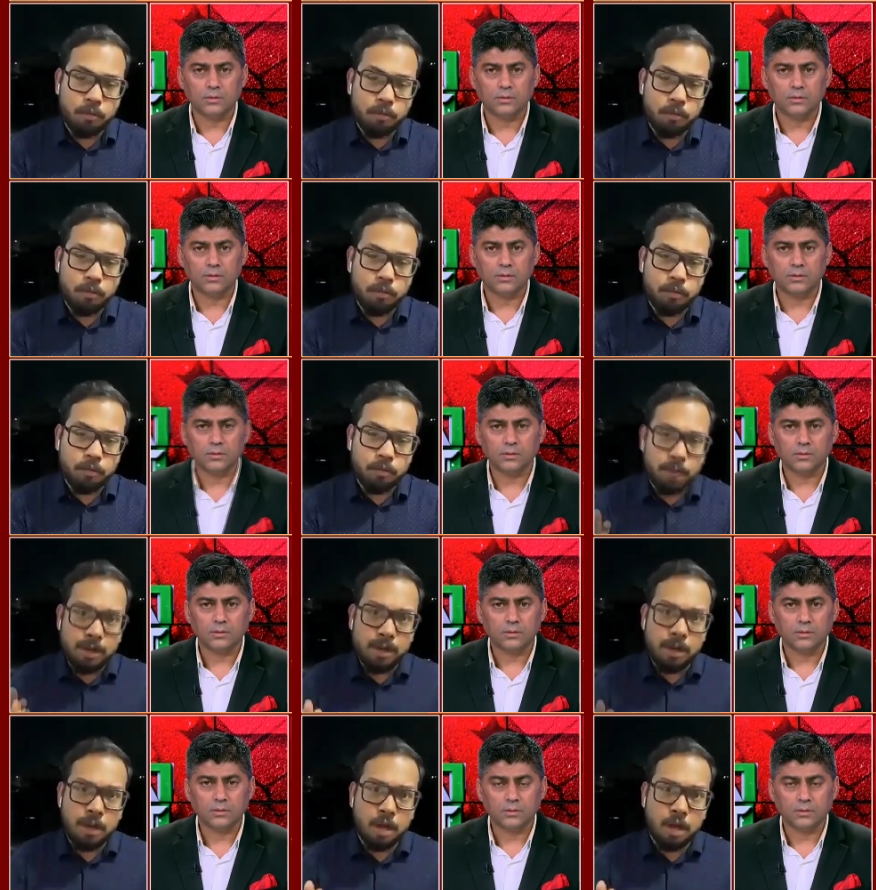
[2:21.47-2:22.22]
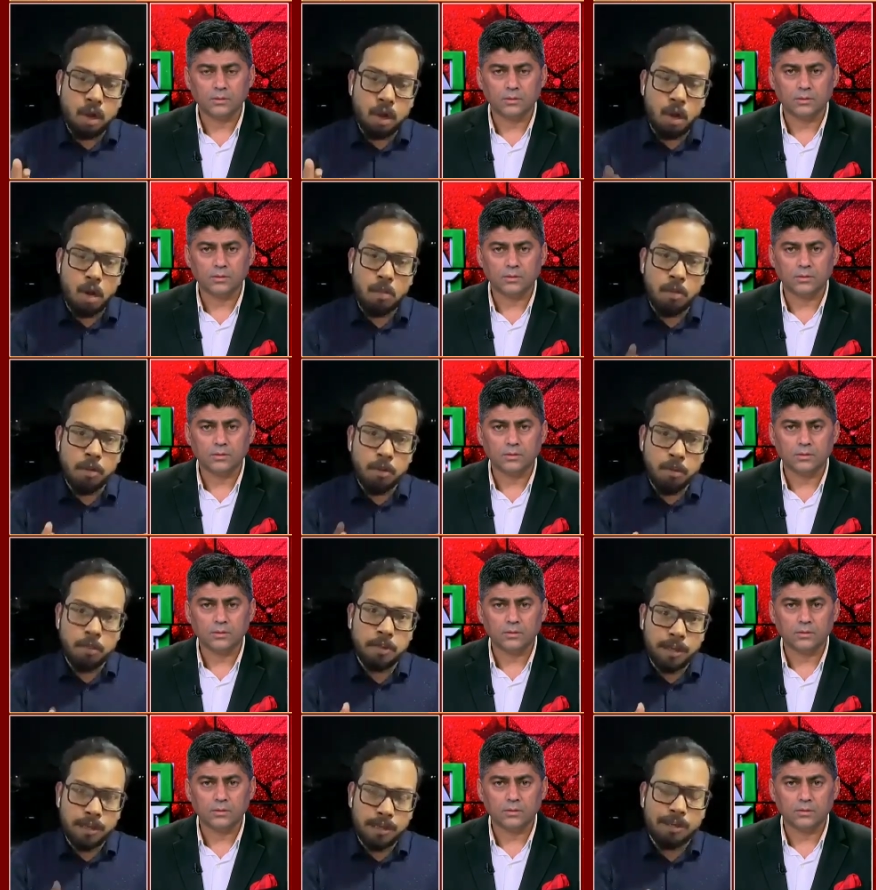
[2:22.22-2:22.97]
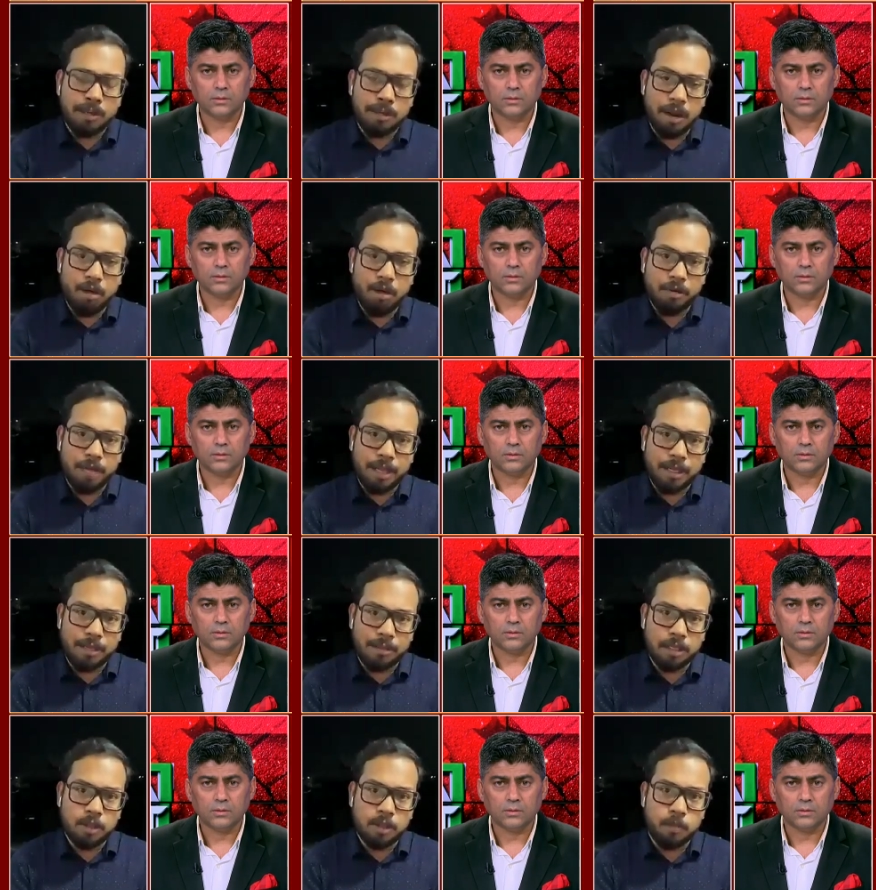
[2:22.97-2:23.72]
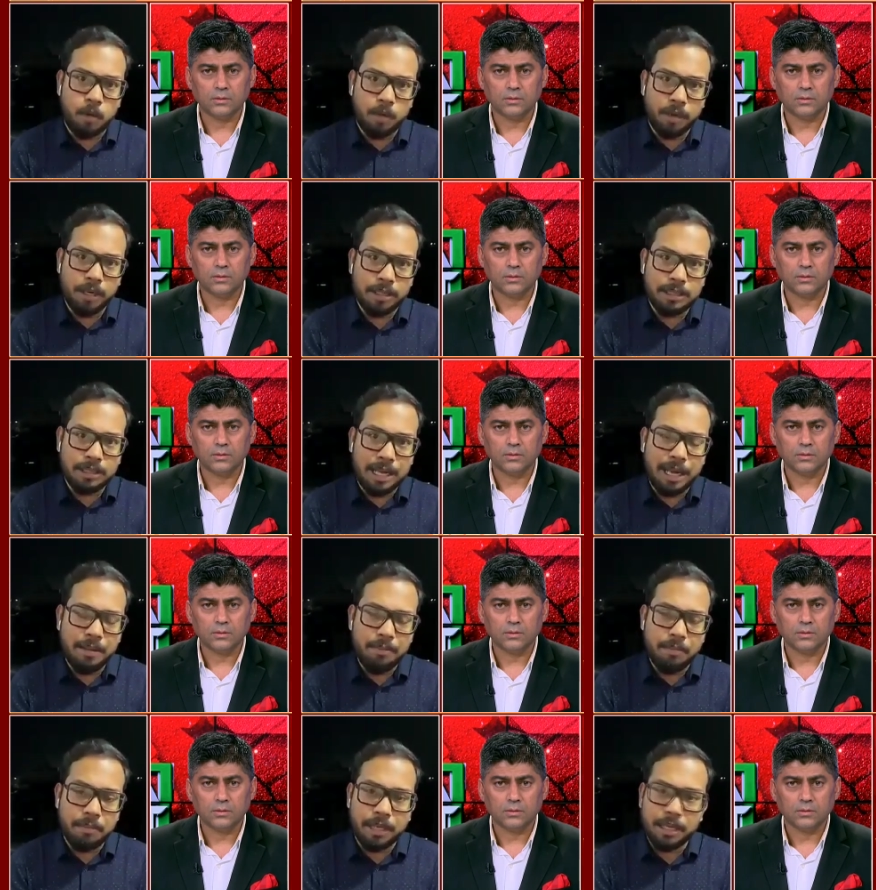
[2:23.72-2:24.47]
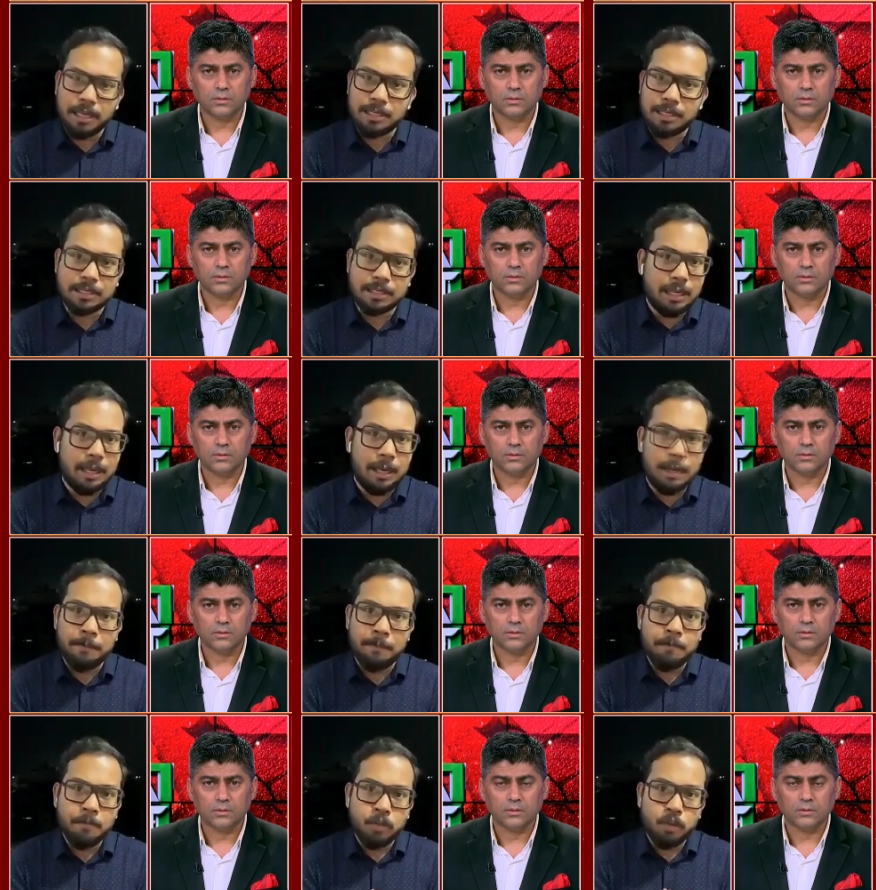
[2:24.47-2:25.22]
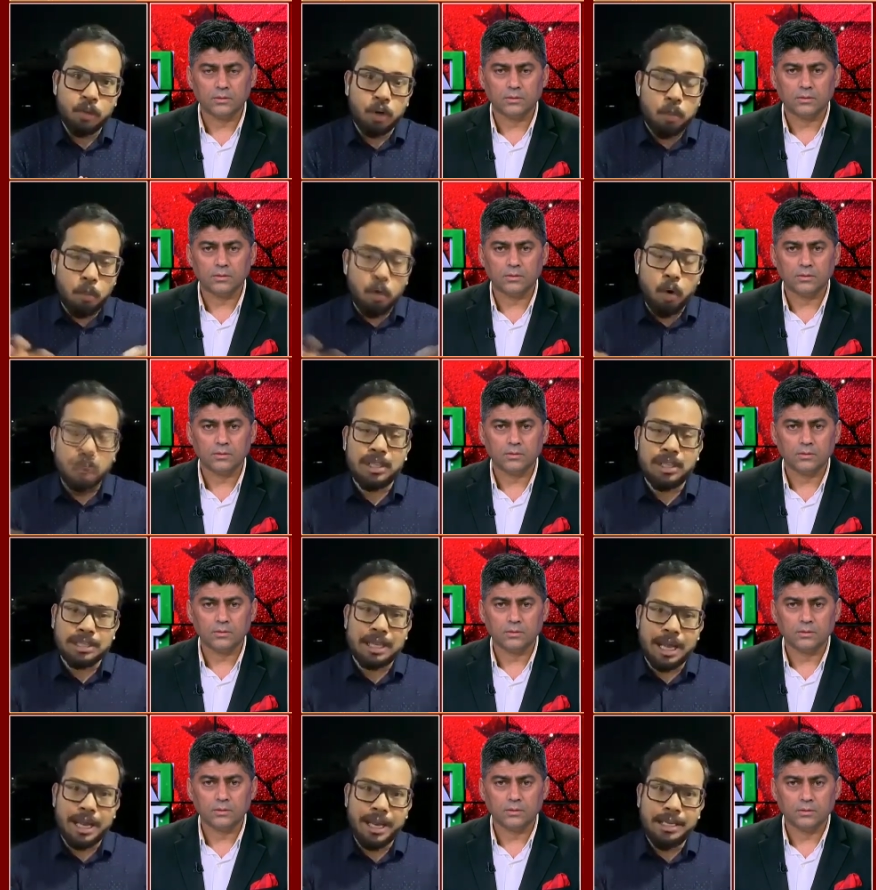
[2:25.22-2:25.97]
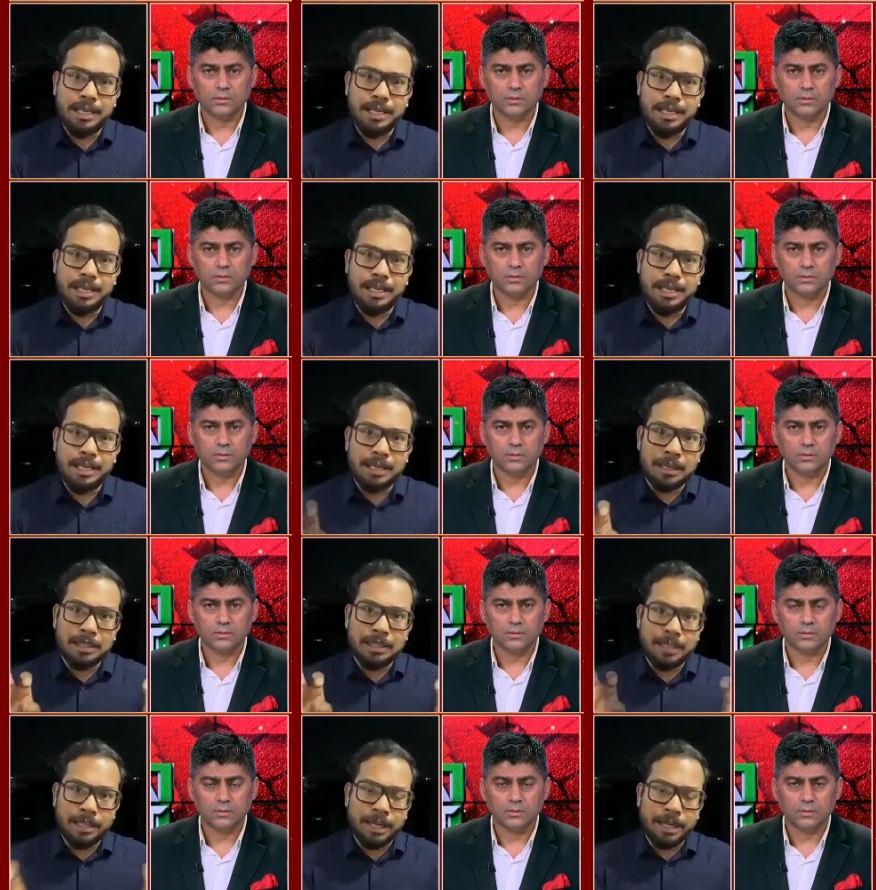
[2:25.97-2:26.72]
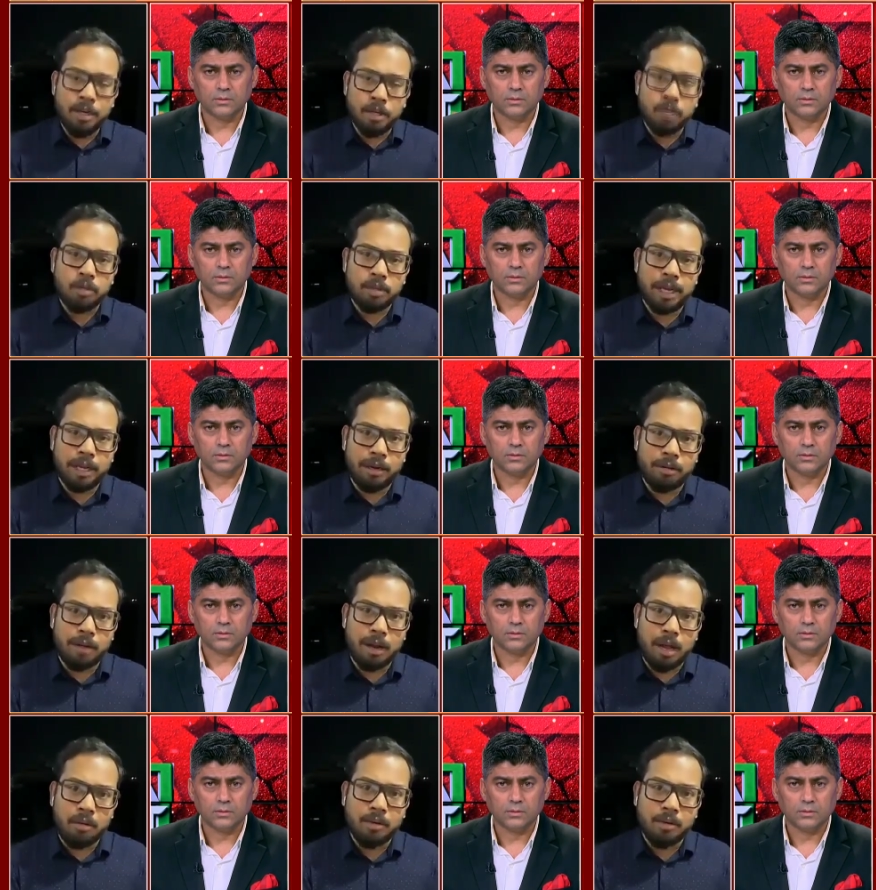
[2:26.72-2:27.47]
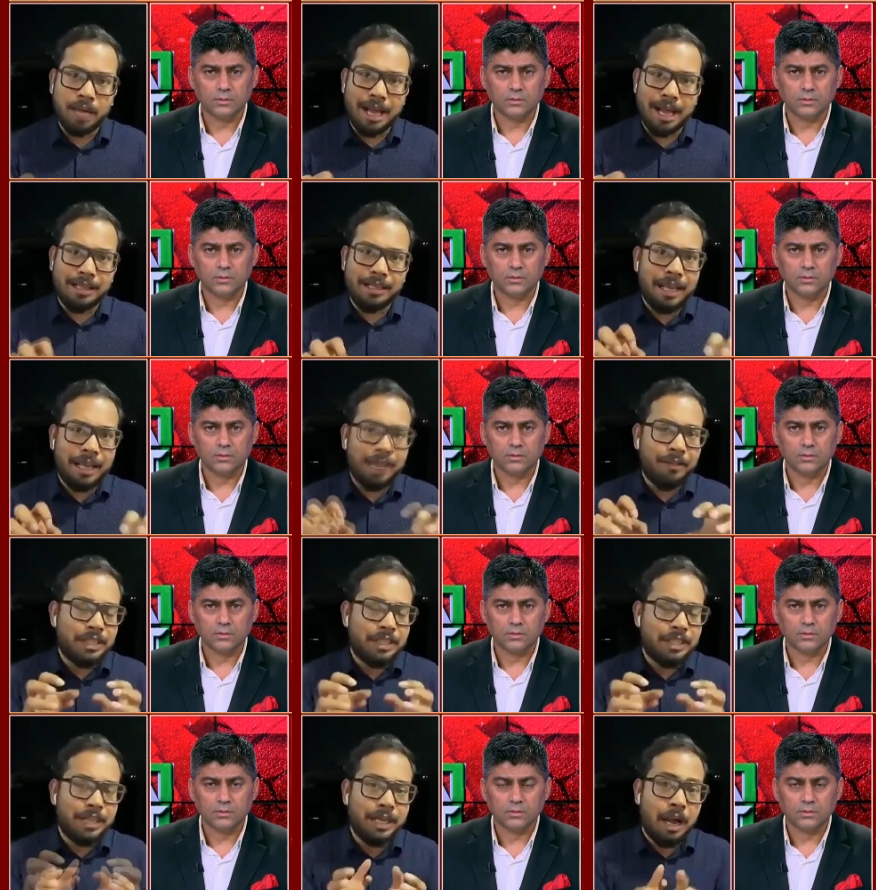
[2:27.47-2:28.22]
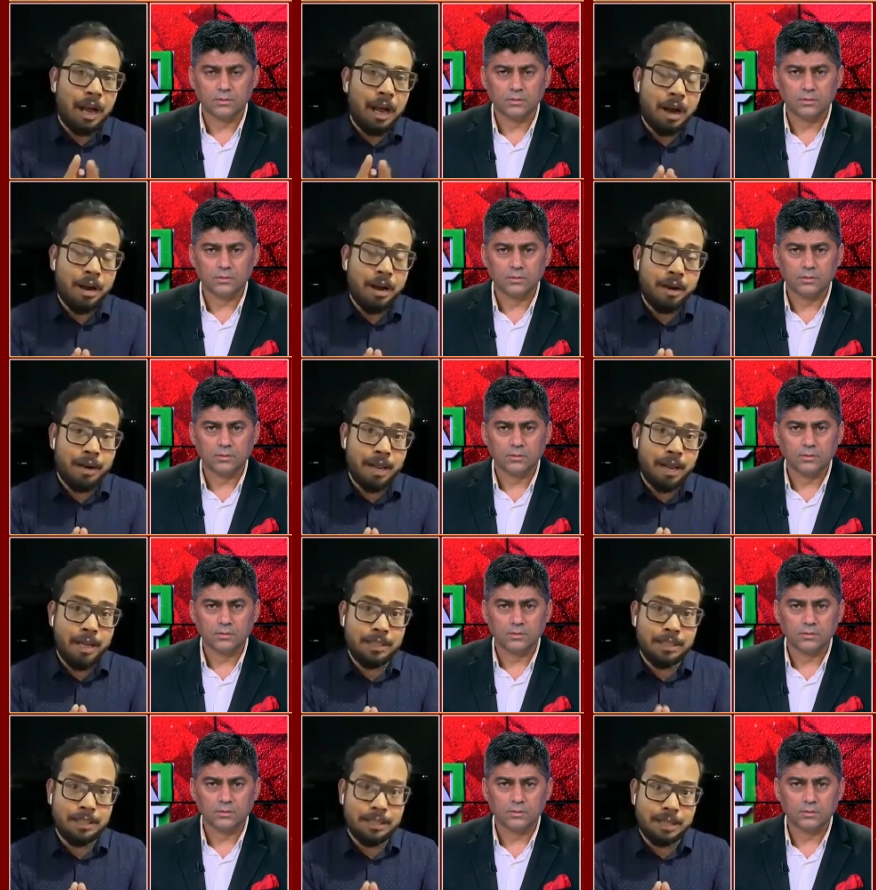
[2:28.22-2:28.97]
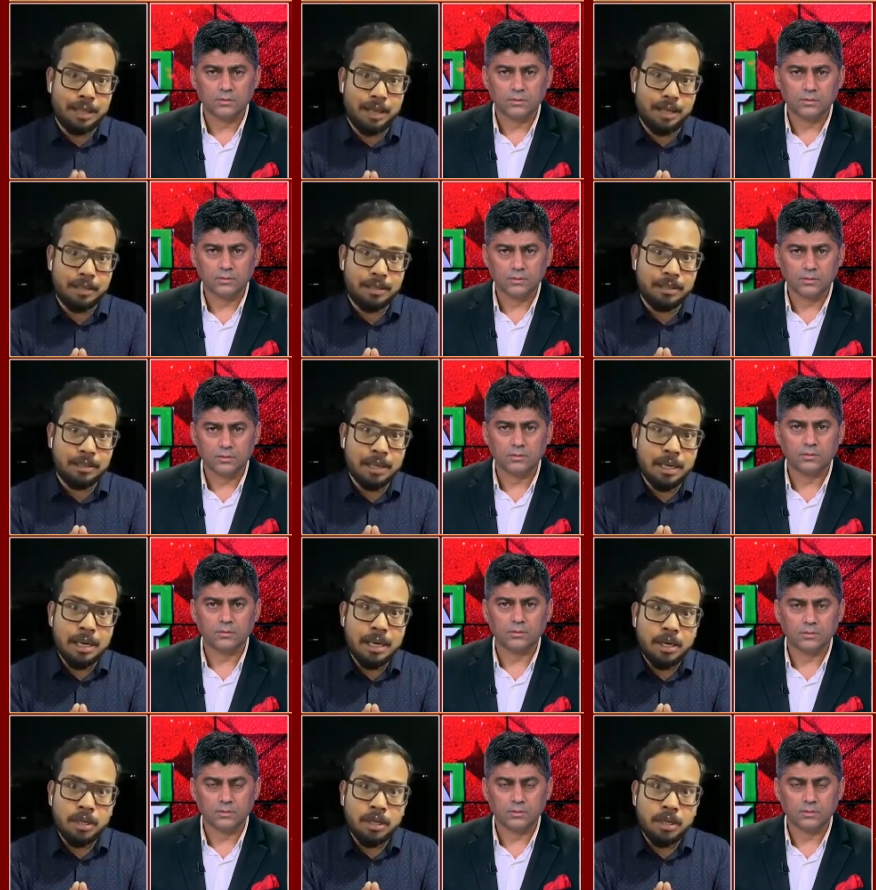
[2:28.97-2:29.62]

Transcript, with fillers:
Speaker 1: to, uh, to find a common middle ground at this point in time because, uh, you know, both sides are sticking to their ground and they have taken a hardline stance.